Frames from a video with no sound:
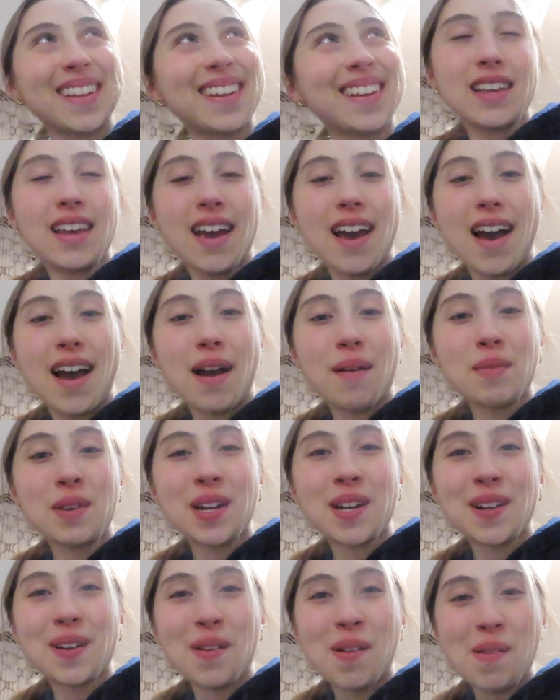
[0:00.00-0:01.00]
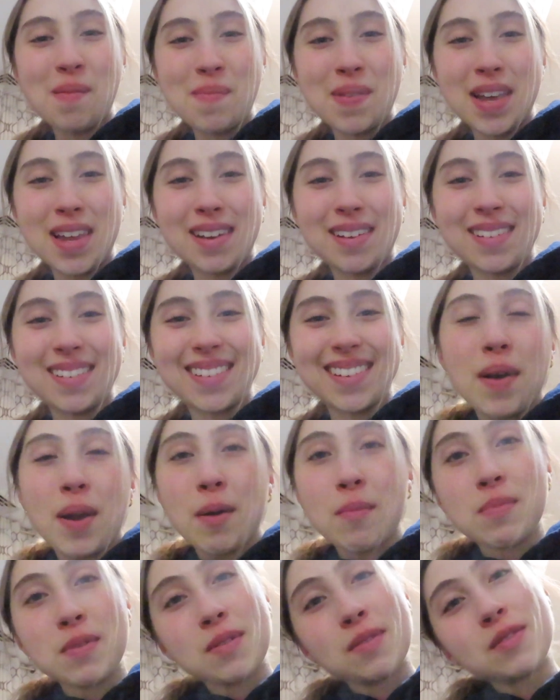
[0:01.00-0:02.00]
Yeah, I'm gonna go to bed. I
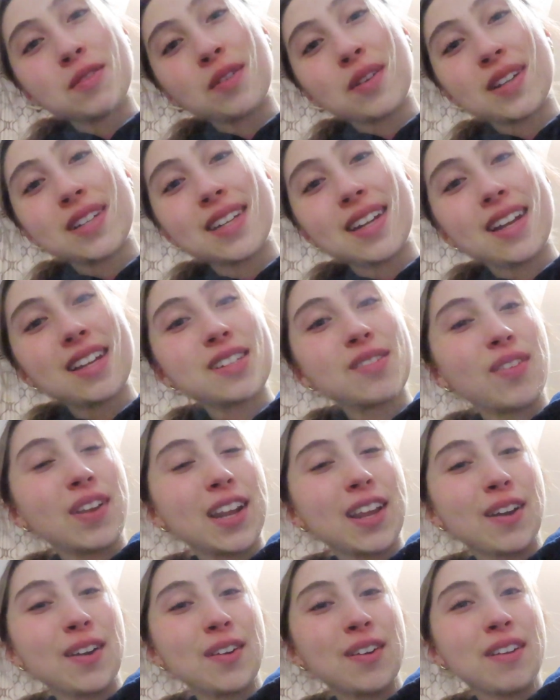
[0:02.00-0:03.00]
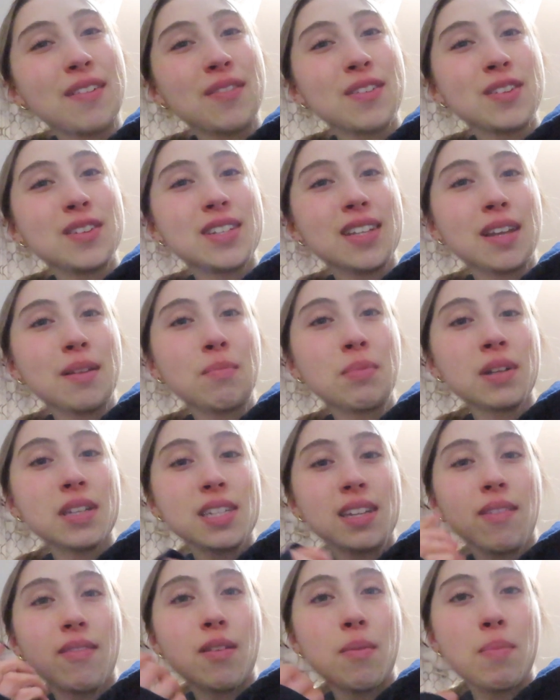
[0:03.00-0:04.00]
hope you enjoyed today's video. If you did, please
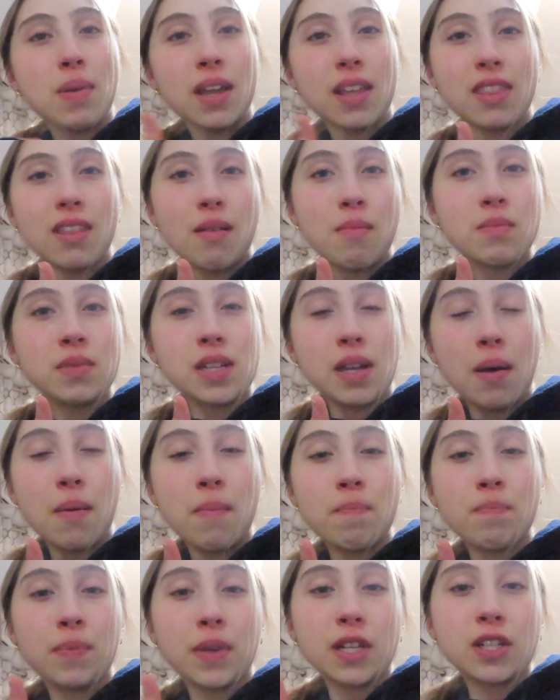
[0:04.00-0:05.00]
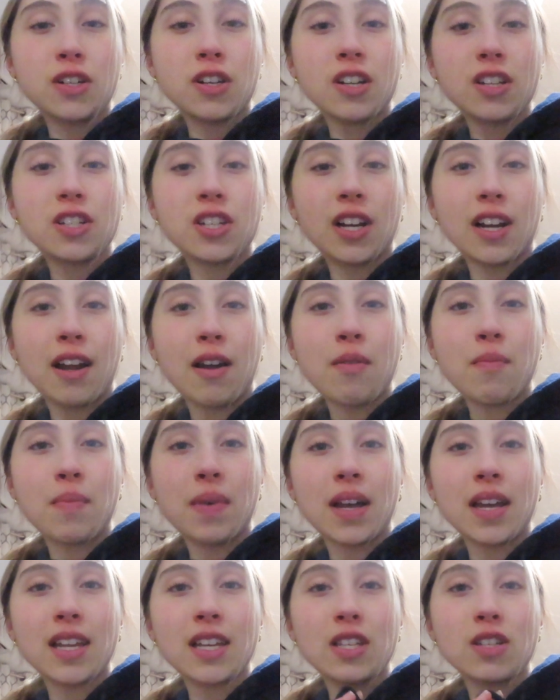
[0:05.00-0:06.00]
give it a big thumbs up. Make sure to check out
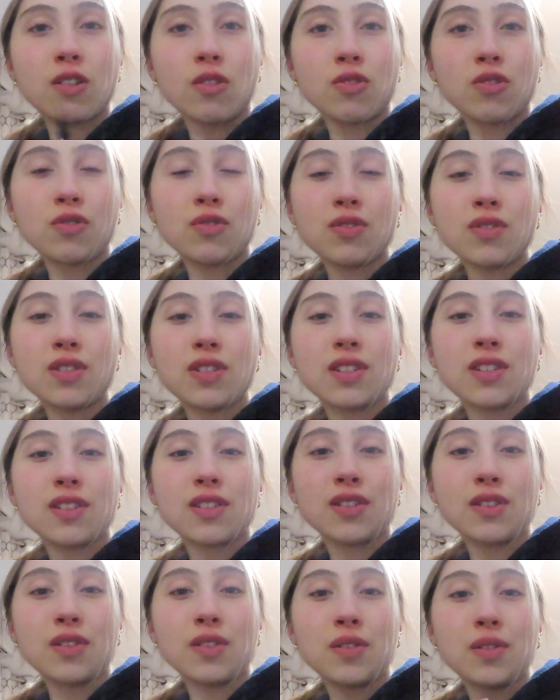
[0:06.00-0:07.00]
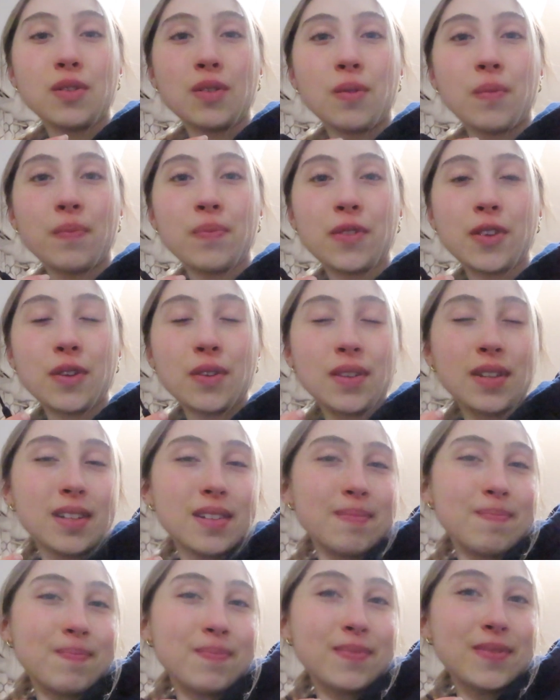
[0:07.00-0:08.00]
my socials so you
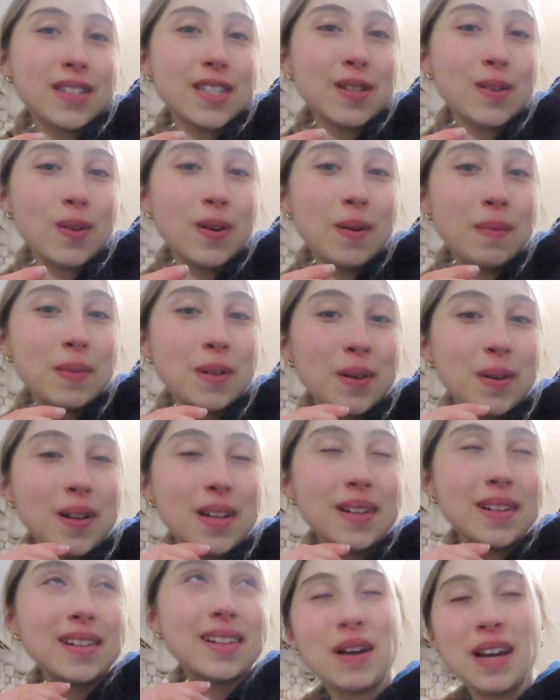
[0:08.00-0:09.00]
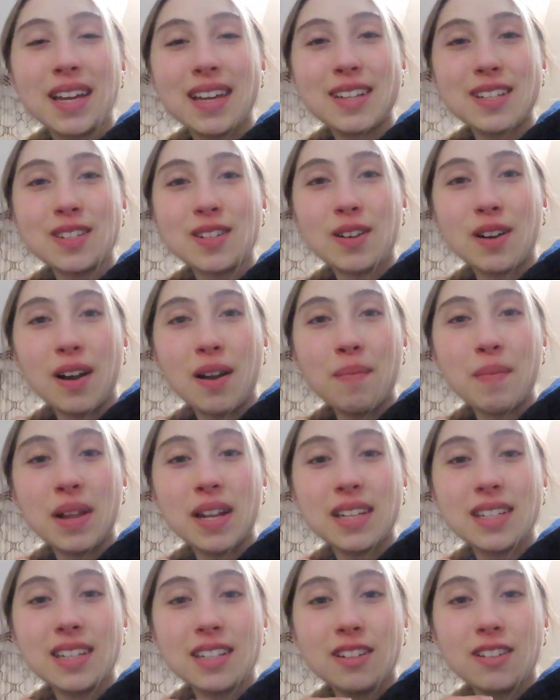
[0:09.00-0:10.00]
can see what I'm doing. My Instagram
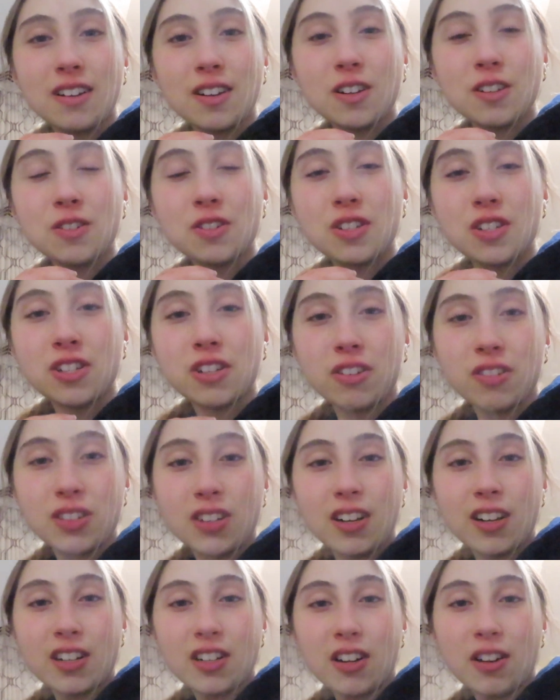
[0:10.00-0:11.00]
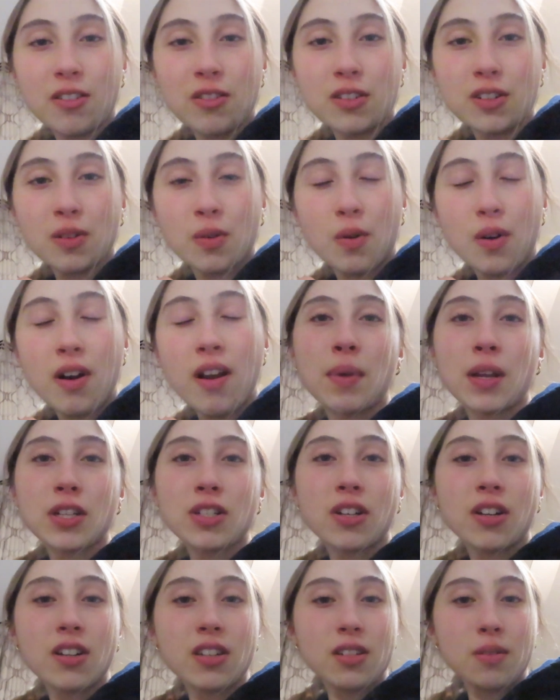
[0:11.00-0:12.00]
and TikTok are just chelsea_. Make
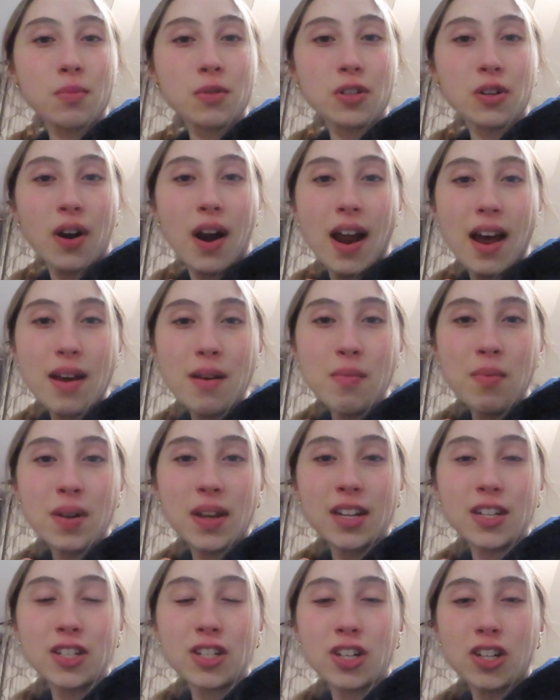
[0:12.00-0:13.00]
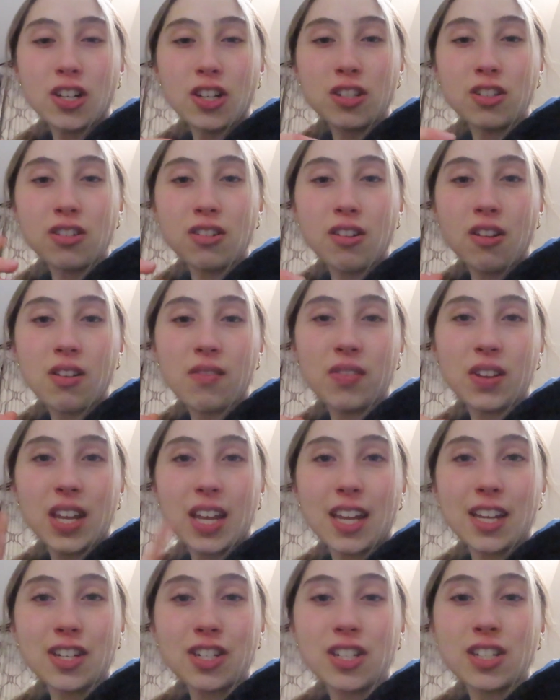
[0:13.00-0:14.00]
sure to subscribe and turn on your
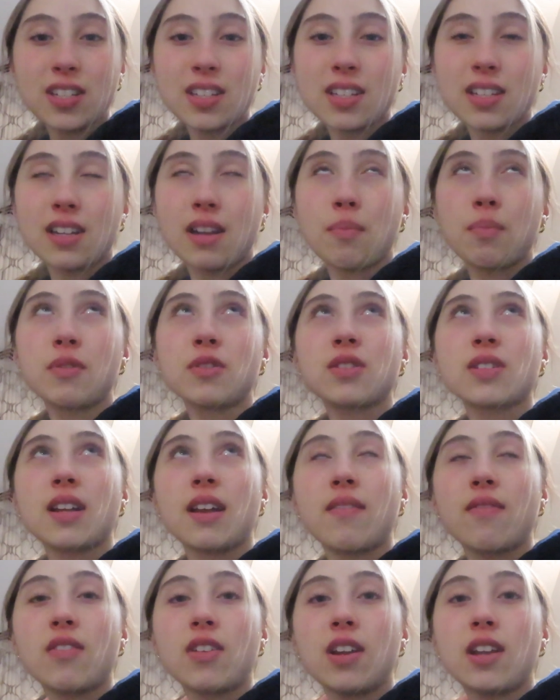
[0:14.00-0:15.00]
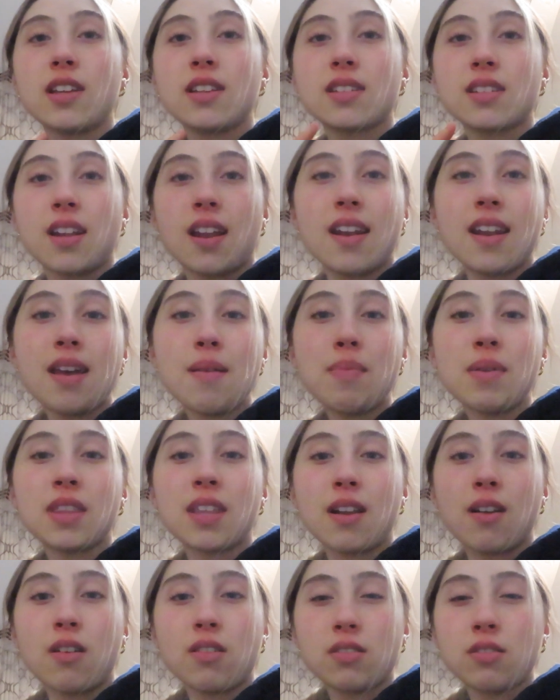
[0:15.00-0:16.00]
notifications because I post every Sunday, but
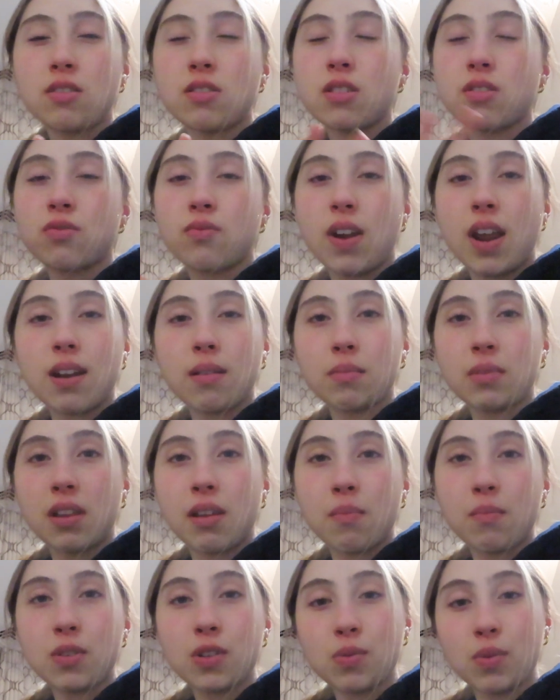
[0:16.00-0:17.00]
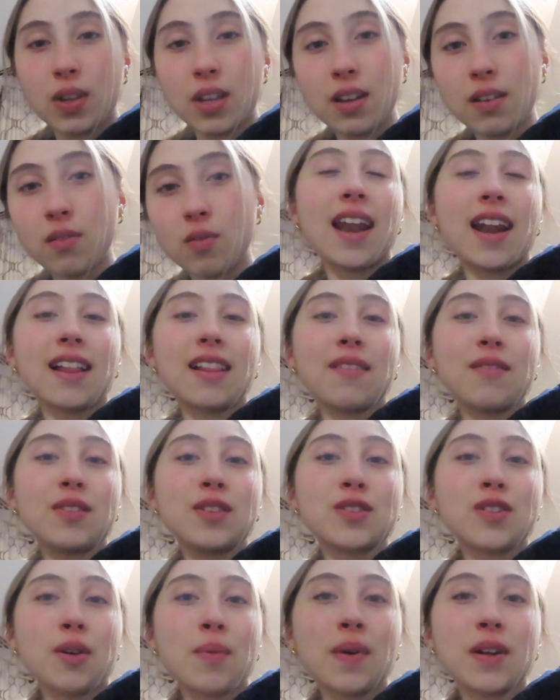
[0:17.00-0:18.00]
then also just randomly in between. And I love you
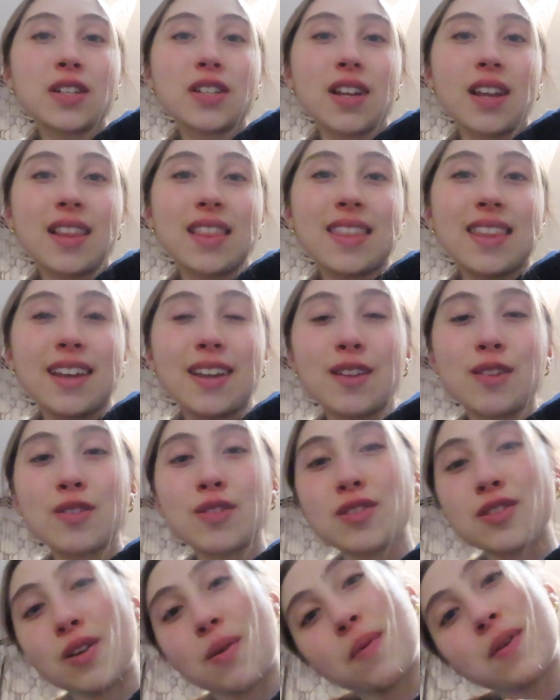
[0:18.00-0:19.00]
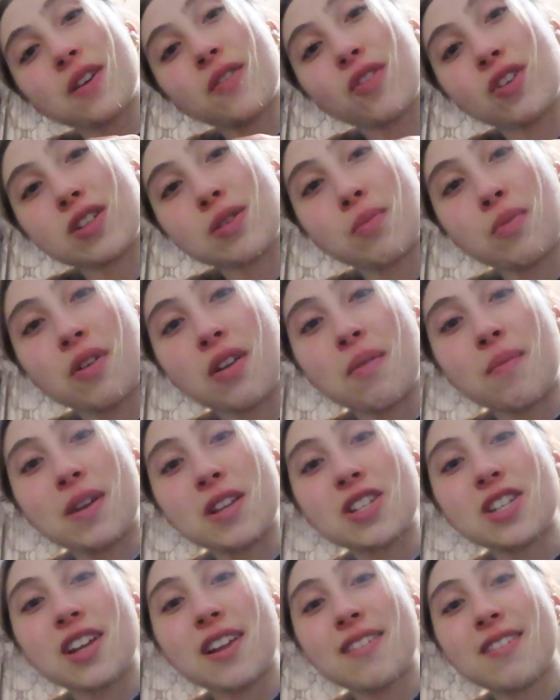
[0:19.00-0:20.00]
so much, and thank you so much for supporting my
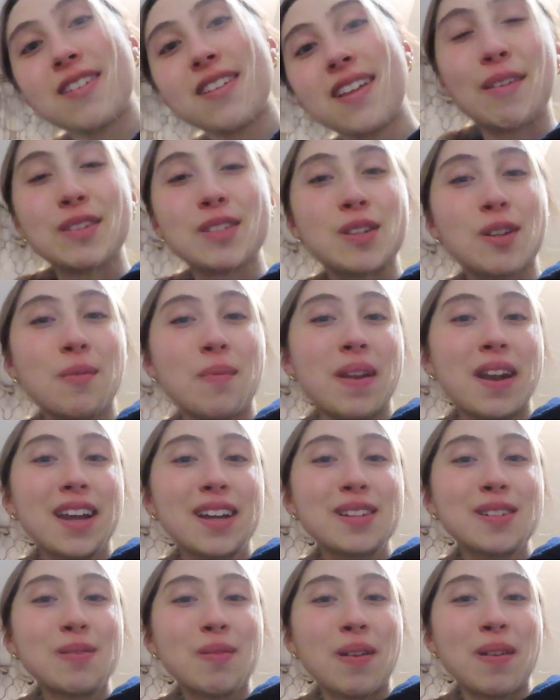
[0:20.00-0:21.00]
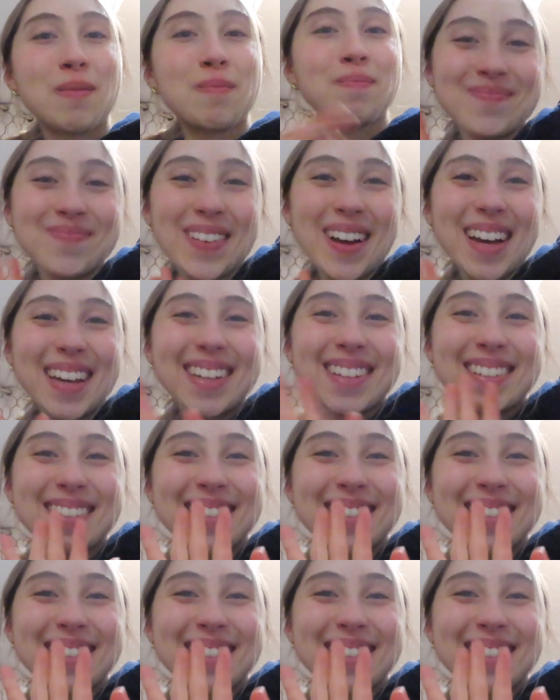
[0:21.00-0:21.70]
channel. I'll see you in my next one. Bye.